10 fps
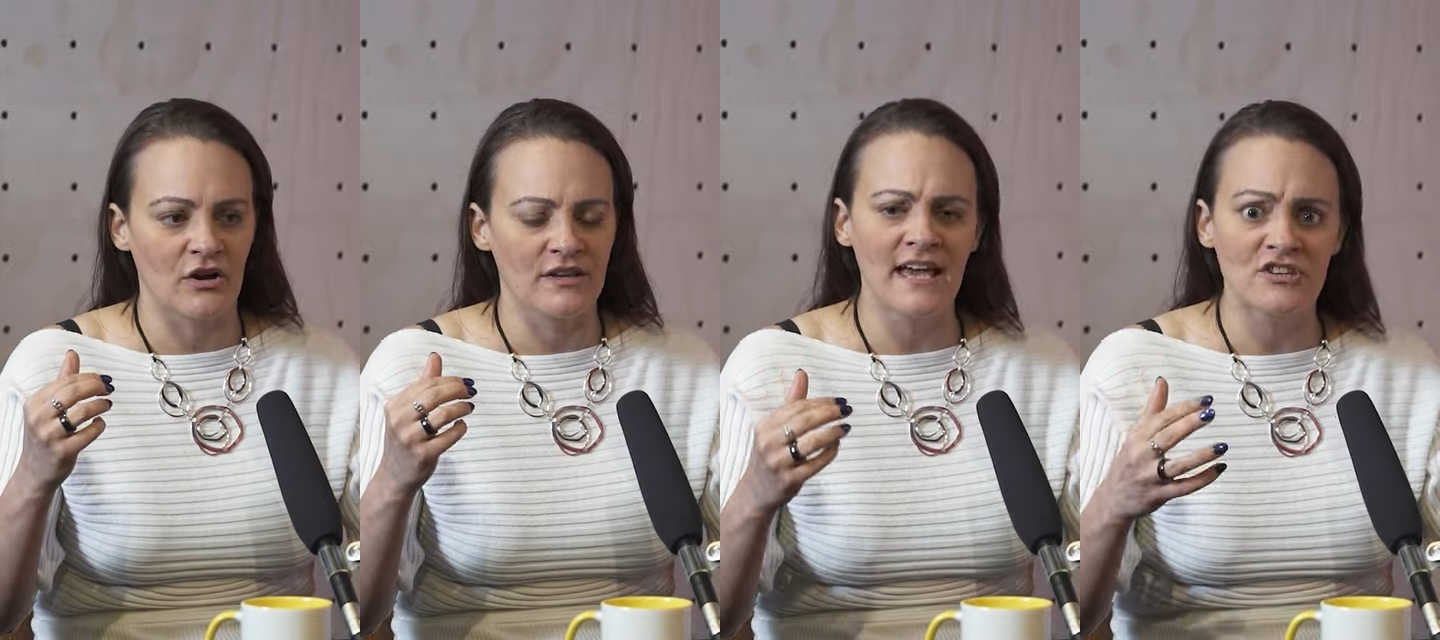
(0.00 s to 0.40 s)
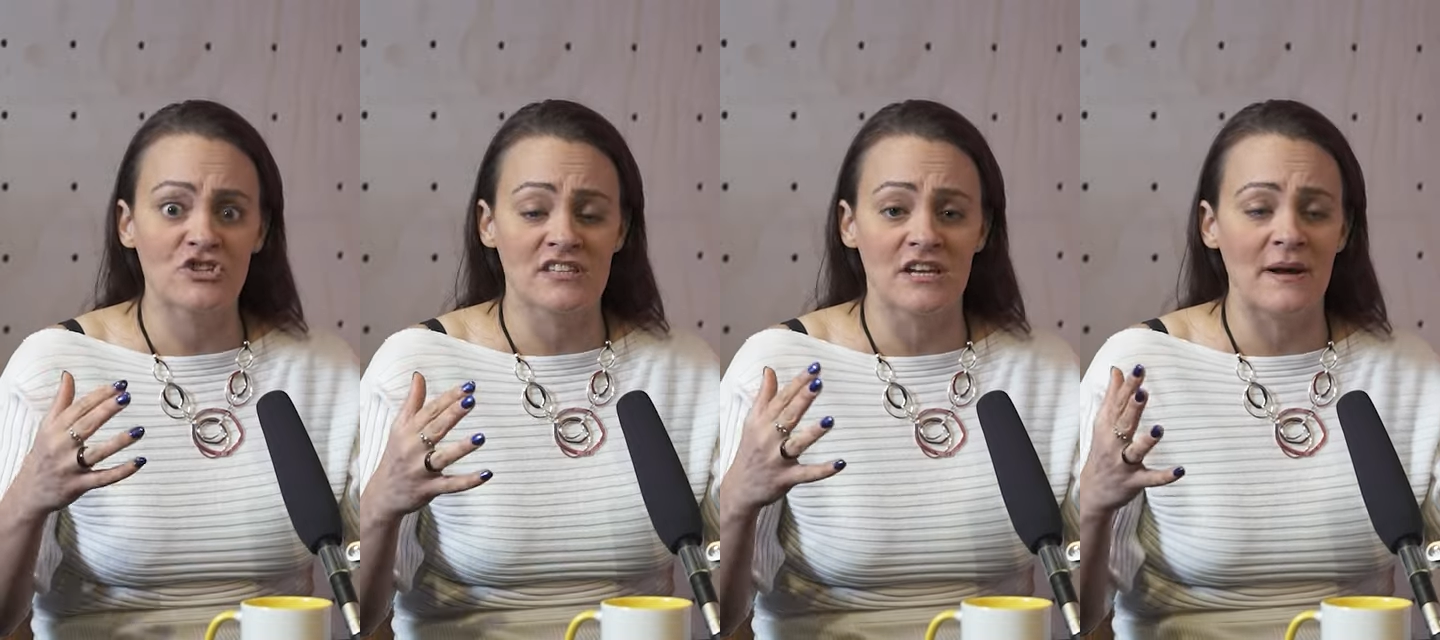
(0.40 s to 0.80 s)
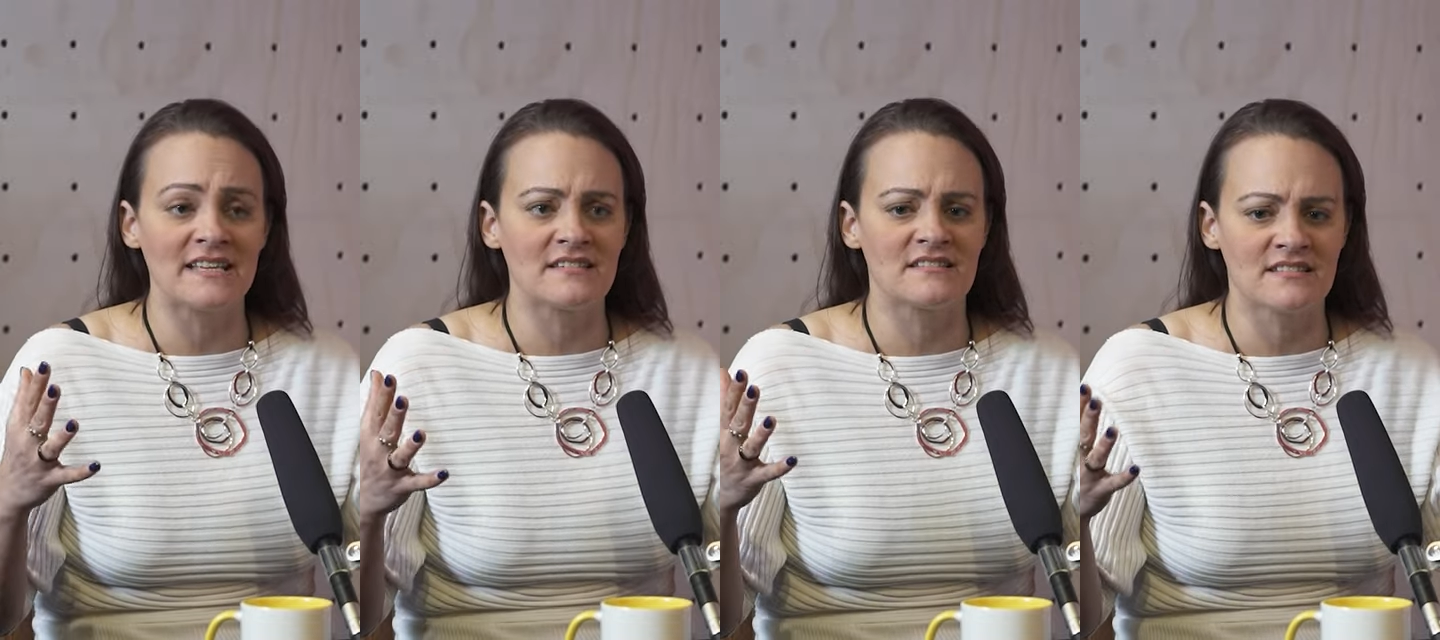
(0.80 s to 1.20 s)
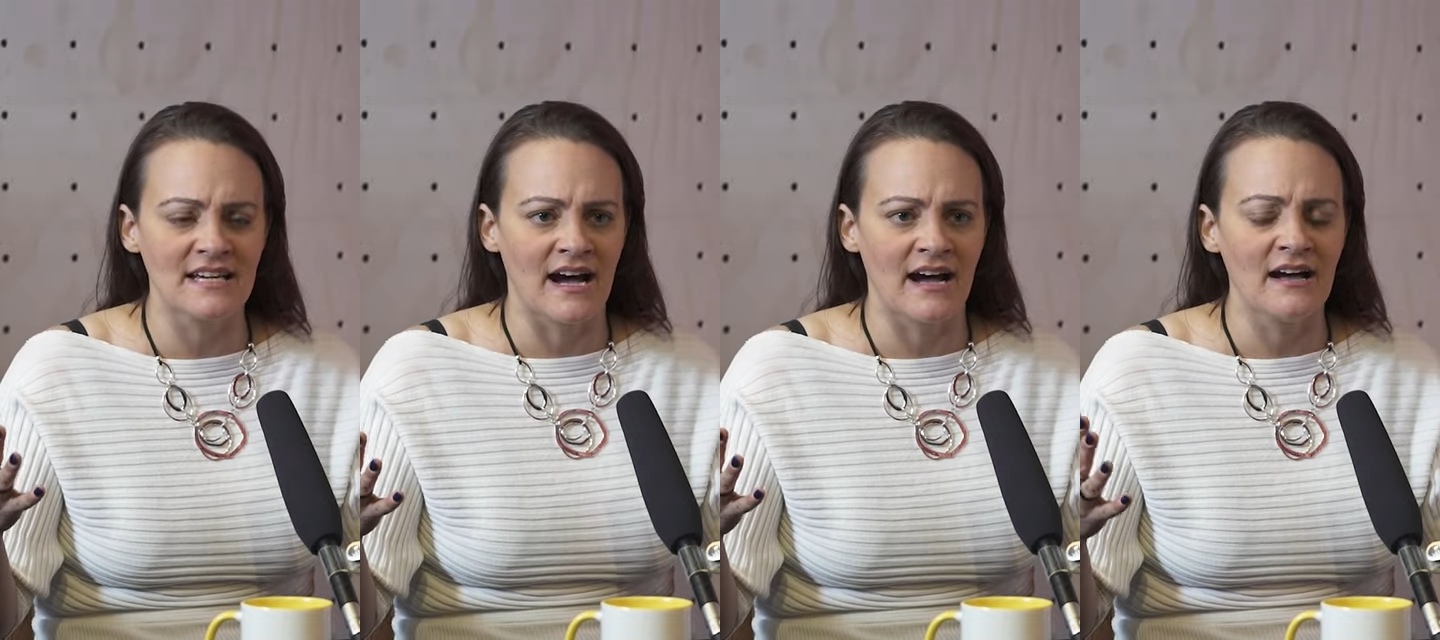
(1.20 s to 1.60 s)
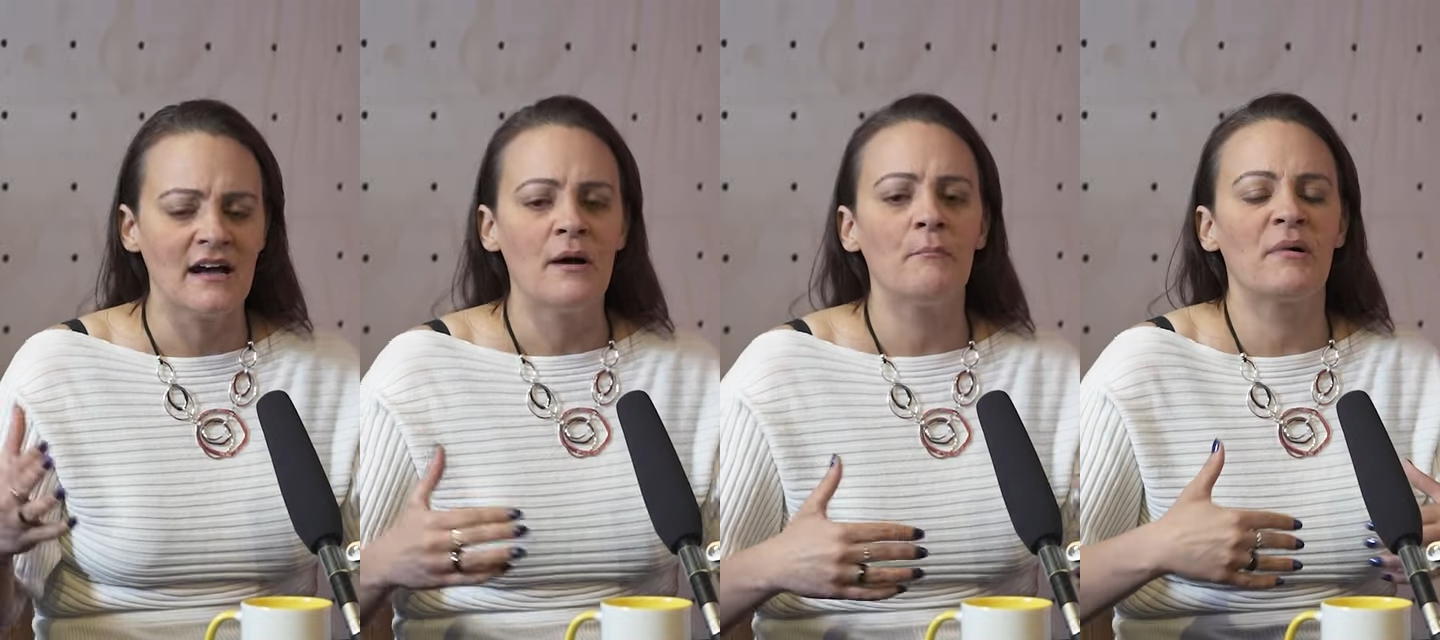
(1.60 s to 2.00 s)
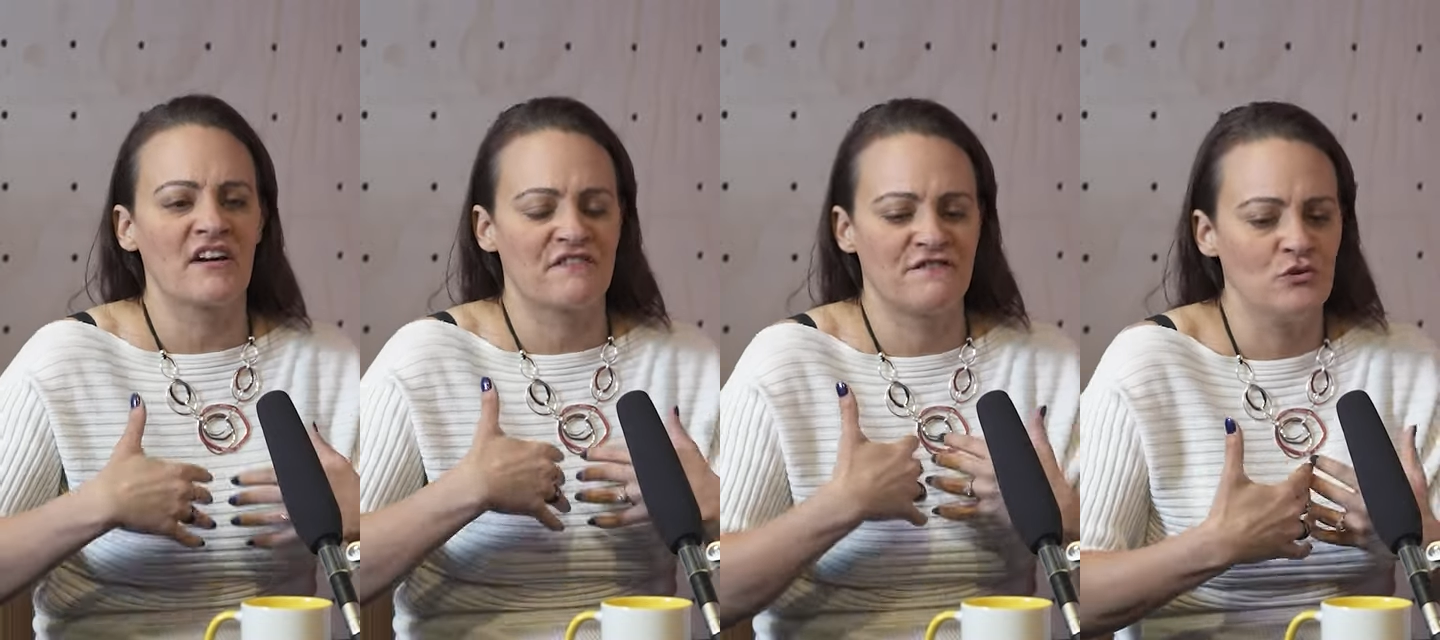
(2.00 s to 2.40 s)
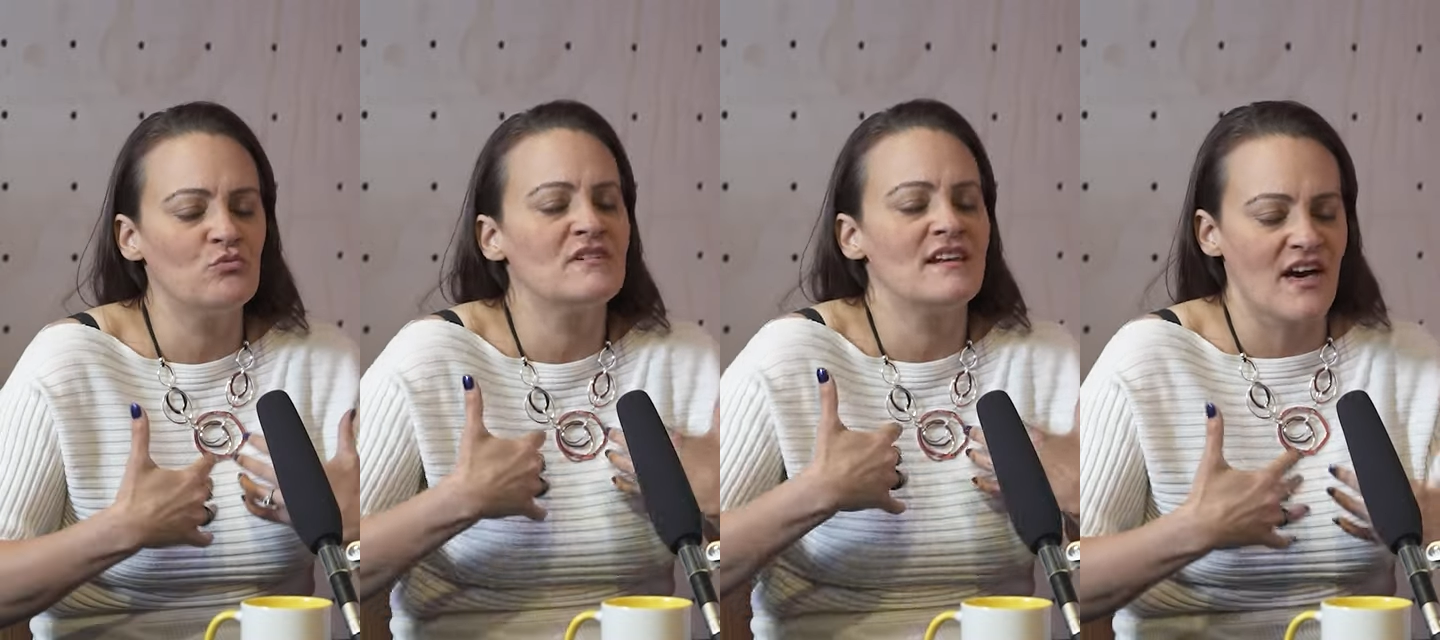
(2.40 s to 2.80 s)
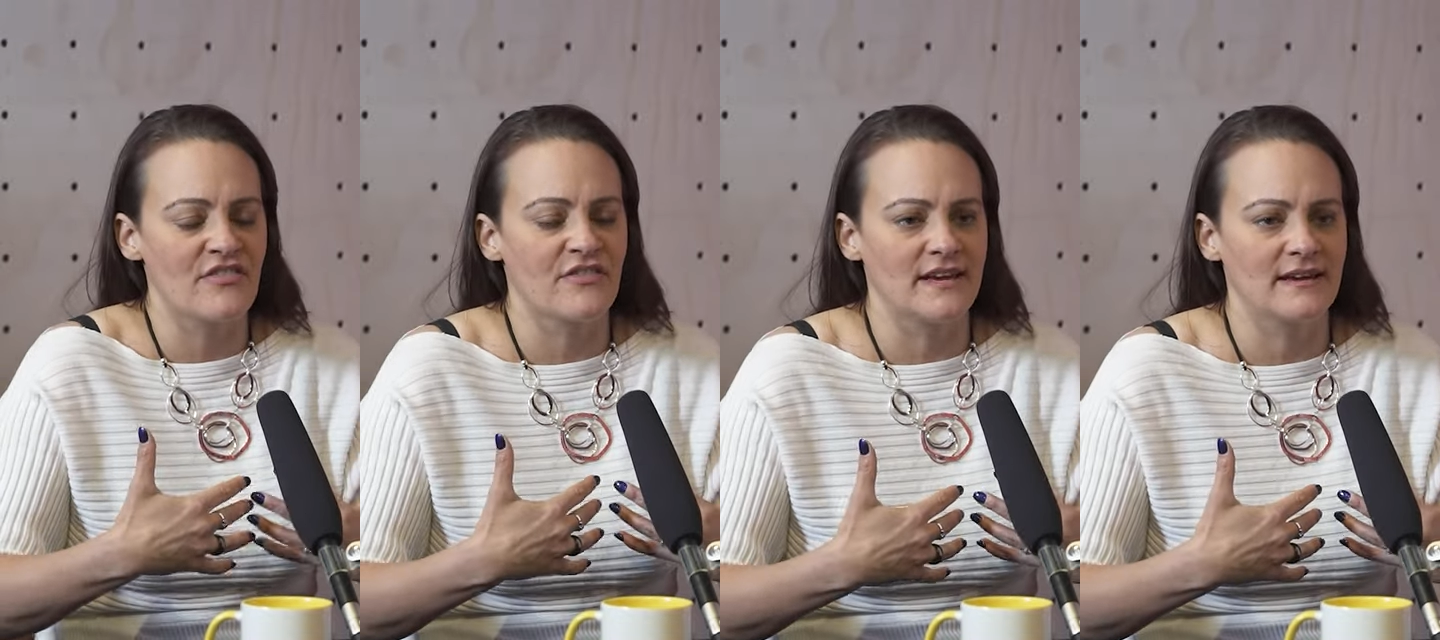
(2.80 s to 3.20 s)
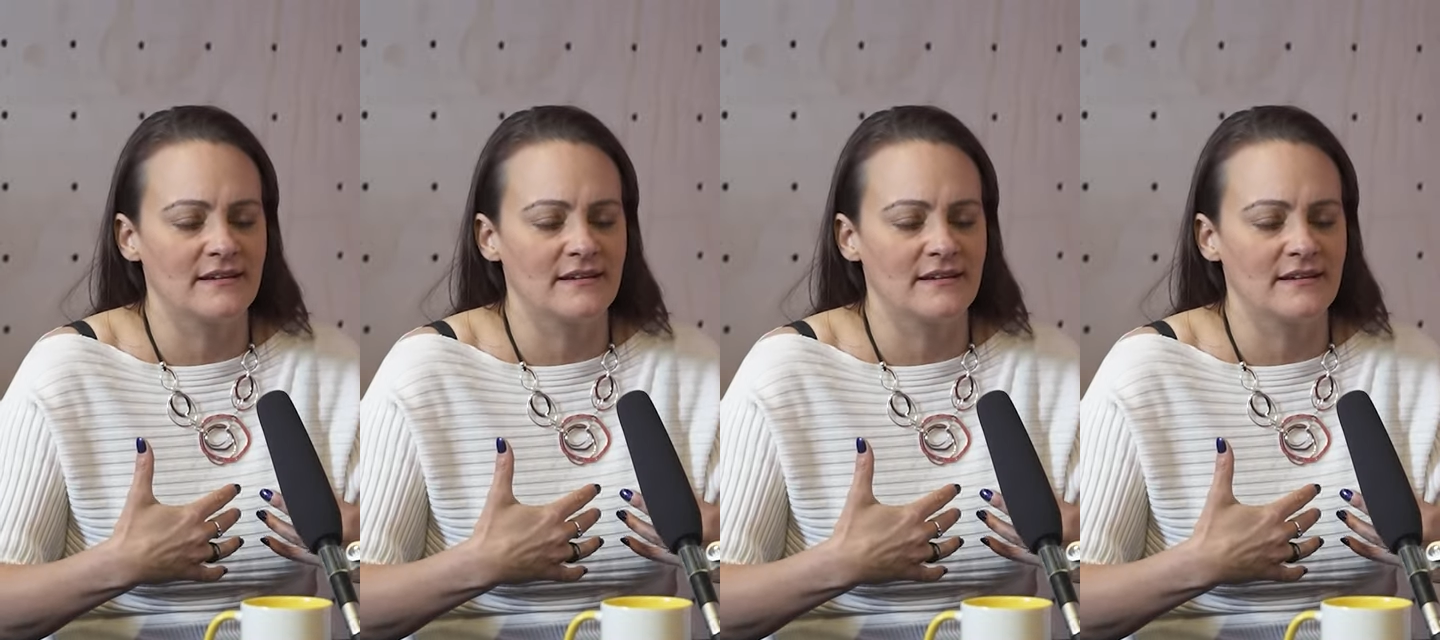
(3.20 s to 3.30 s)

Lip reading: yeah, she's an amazing singer, but I feel nothing.